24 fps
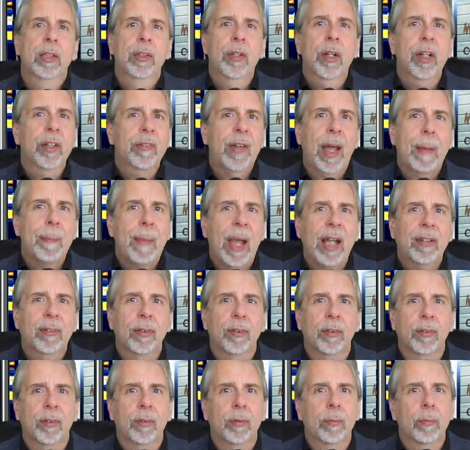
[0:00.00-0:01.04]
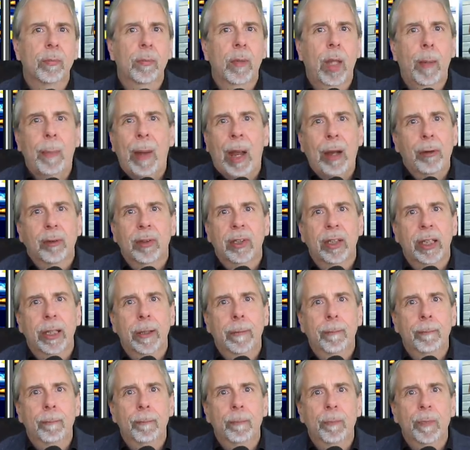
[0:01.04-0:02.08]
None of that matters,
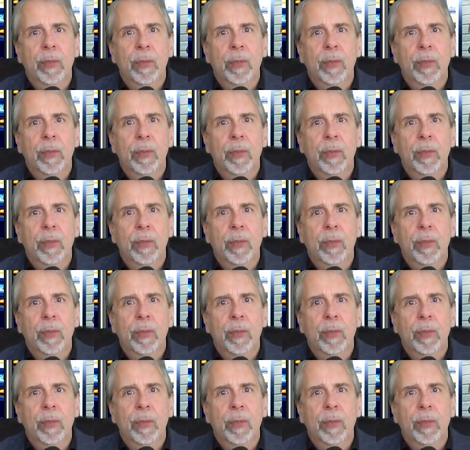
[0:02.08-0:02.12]
apparently.